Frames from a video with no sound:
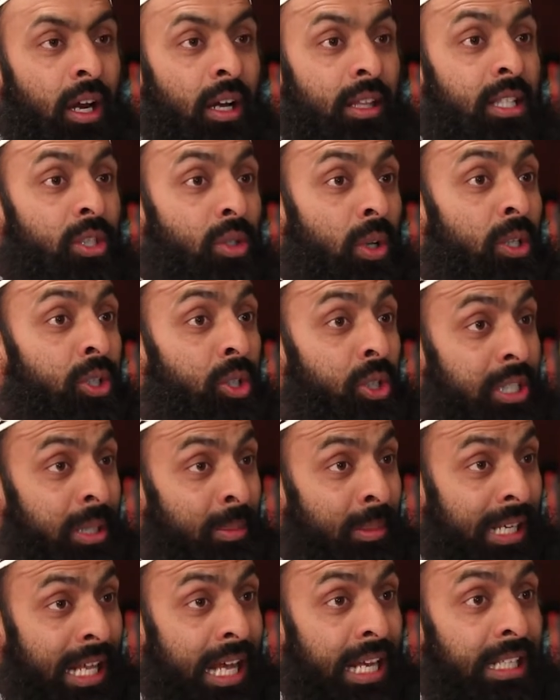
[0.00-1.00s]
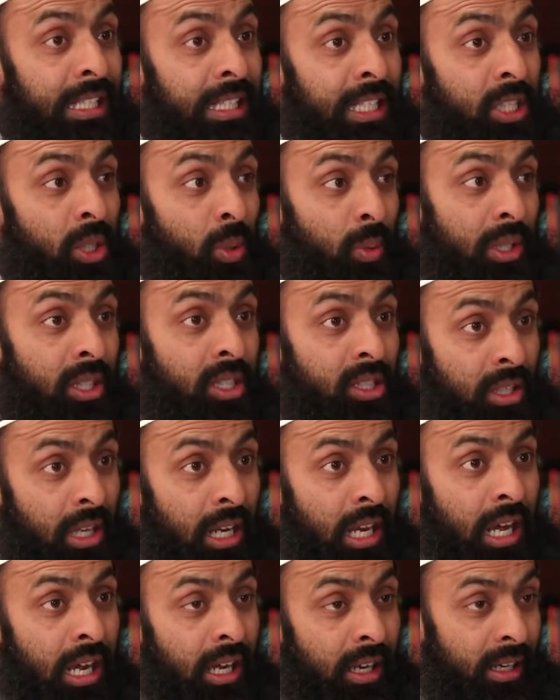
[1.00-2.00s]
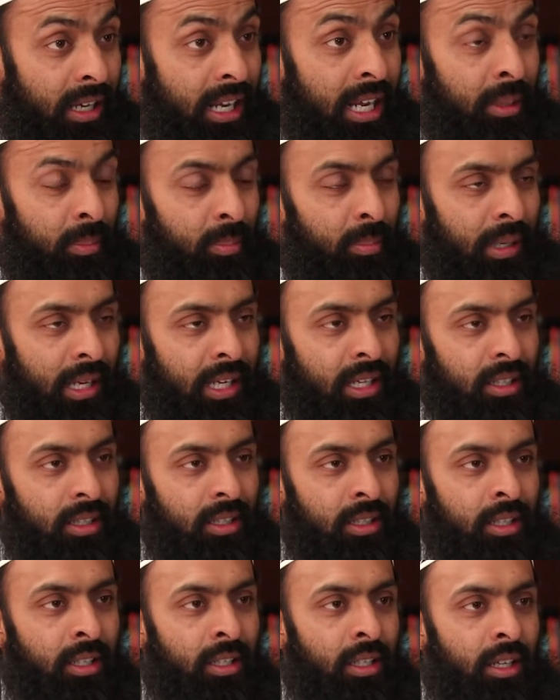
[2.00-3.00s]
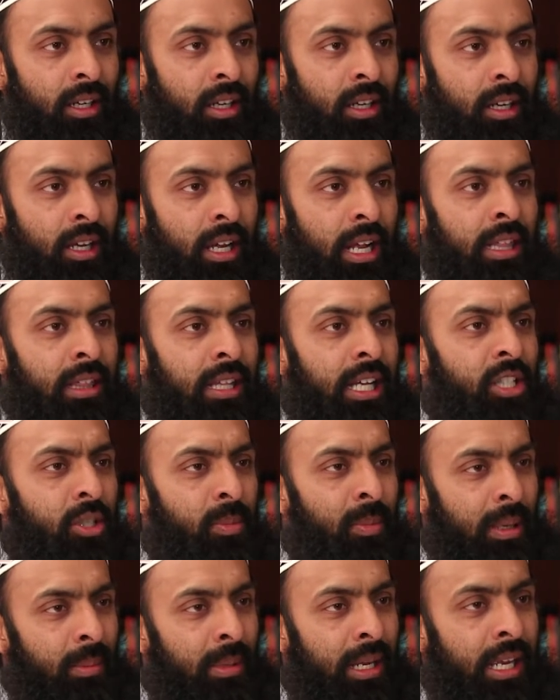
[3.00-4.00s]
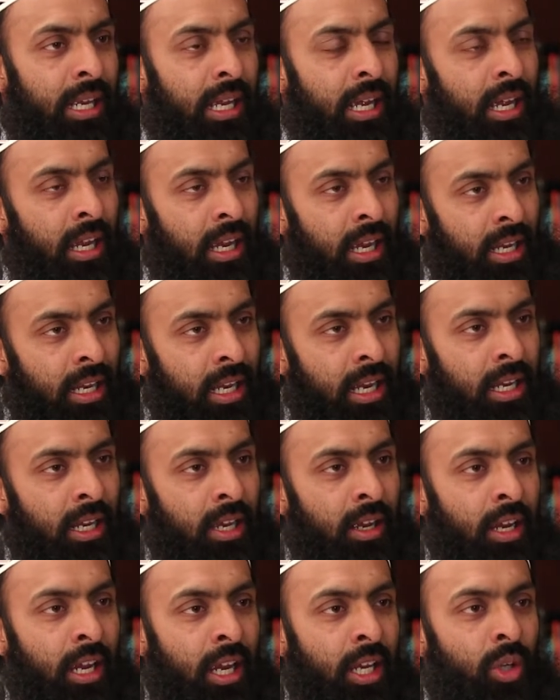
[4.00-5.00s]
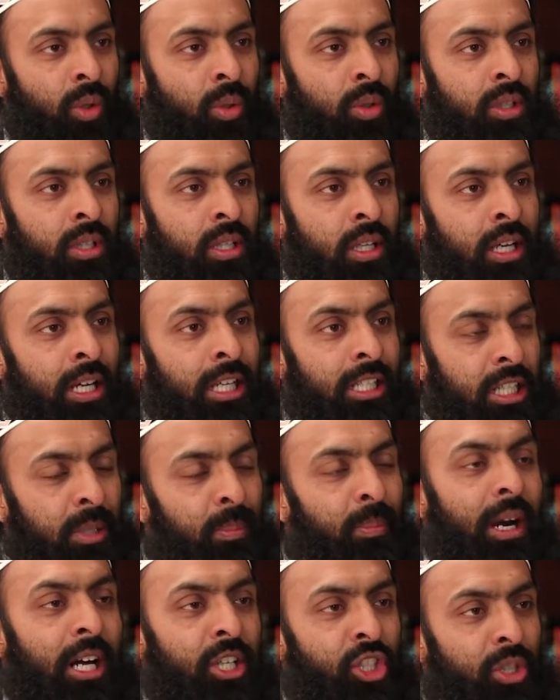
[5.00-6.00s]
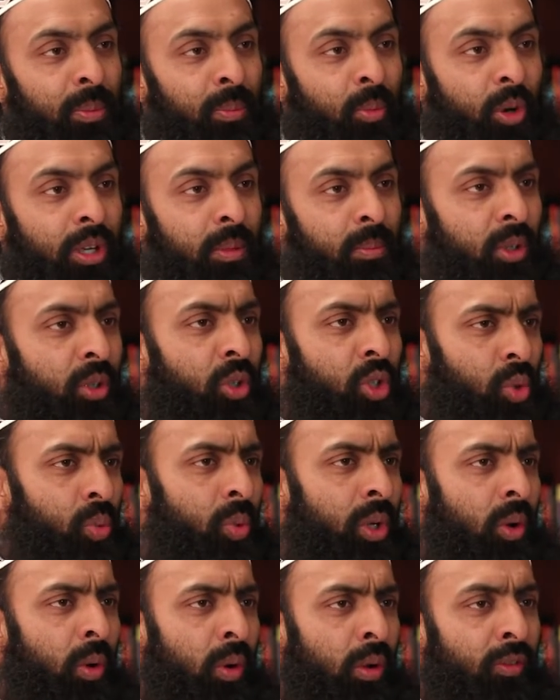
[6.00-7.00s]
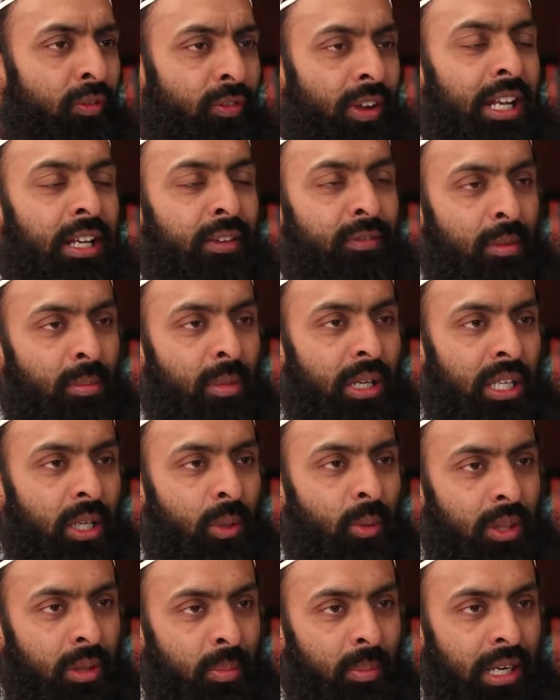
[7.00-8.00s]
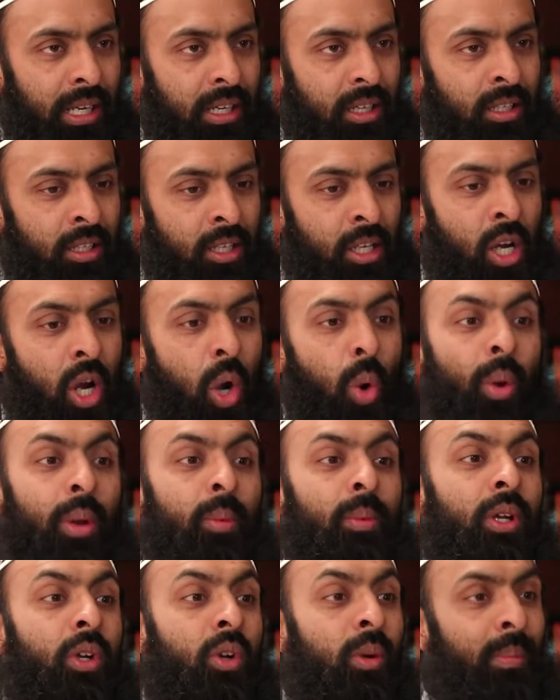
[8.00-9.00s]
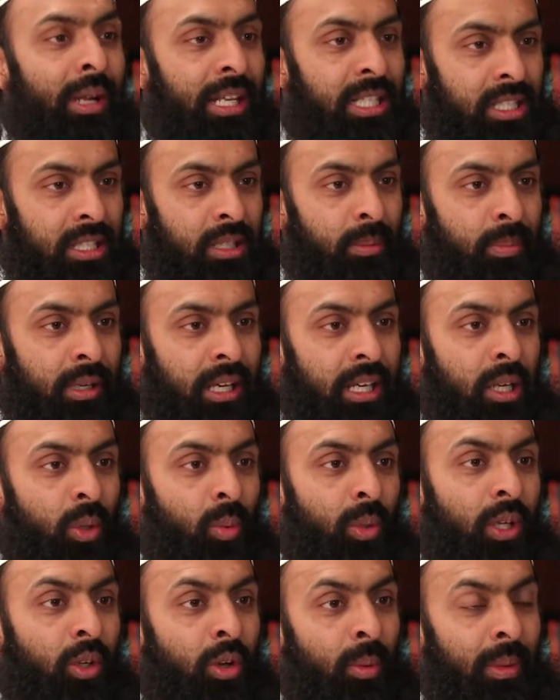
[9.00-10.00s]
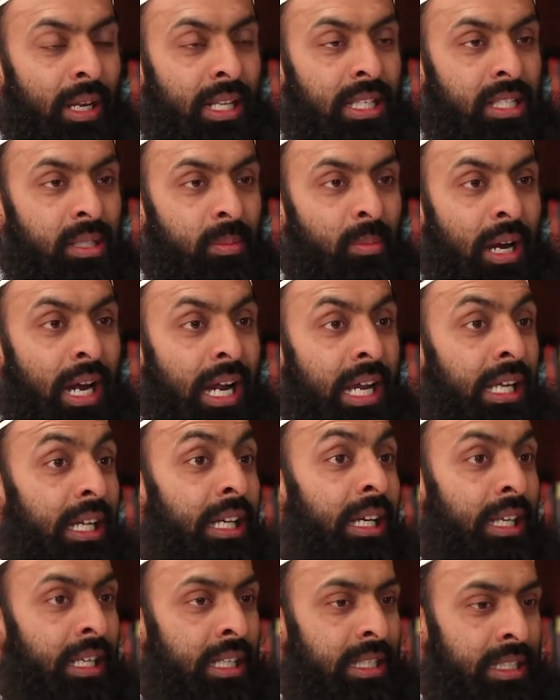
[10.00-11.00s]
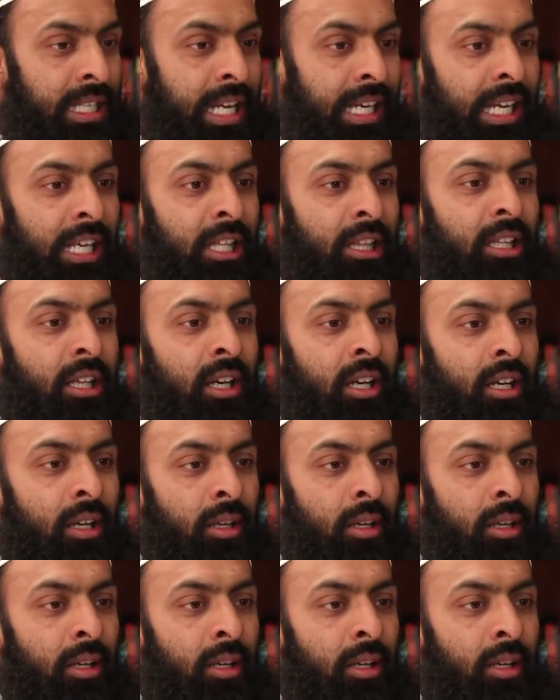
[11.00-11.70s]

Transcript: There's also similarities with Salah and prayer. And that's maybe a good departure point because we're all fairly familiar with prayer. When we commence the prayer, we commence by taking,